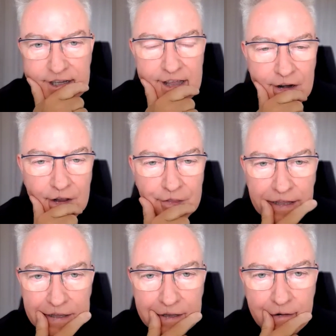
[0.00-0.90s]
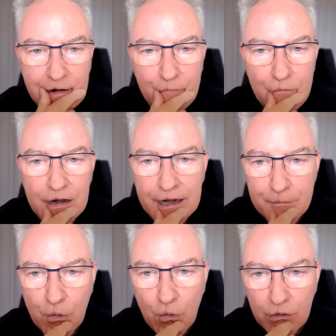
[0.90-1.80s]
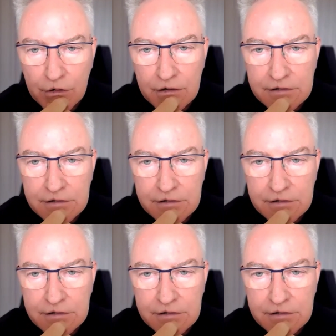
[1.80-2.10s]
there that I think are really important,